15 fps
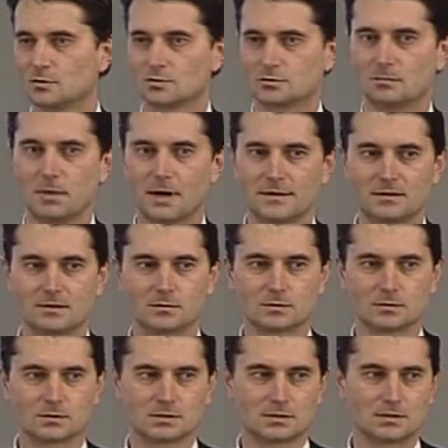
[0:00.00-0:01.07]
Some
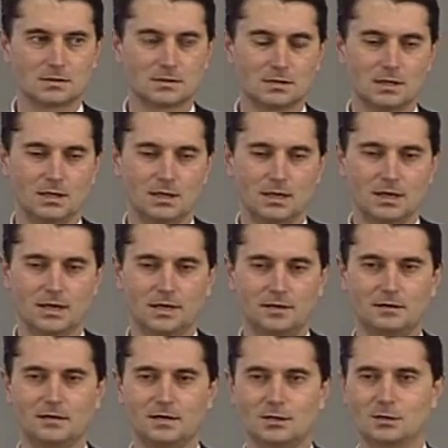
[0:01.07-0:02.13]
opponents
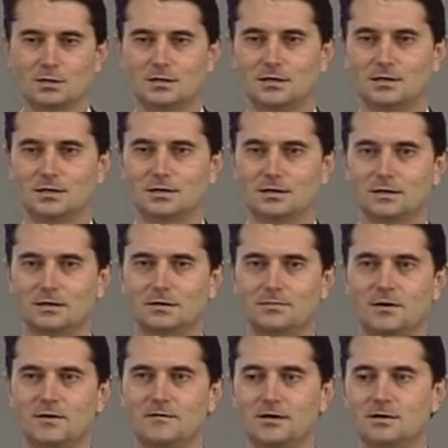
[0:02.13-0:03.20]

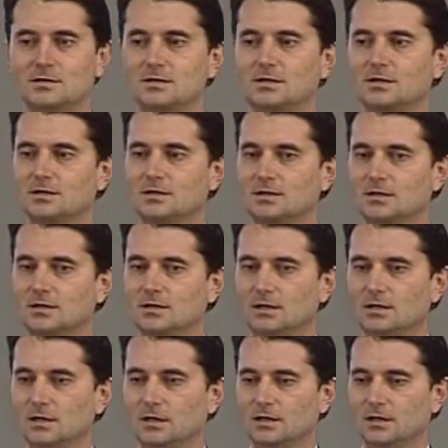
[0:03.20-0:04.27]
say that our
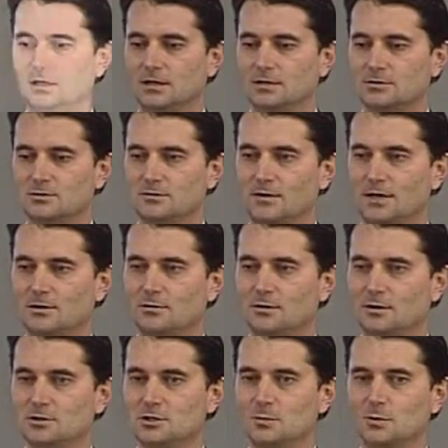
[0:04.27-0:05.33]
efforts
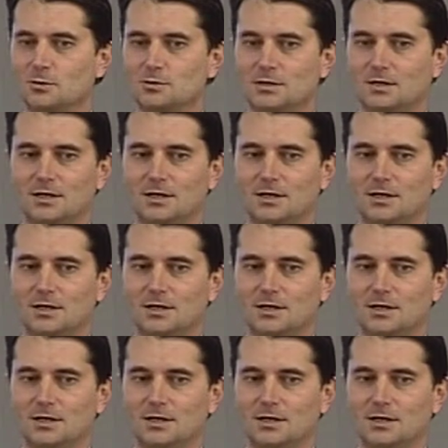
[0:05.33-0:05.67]
to make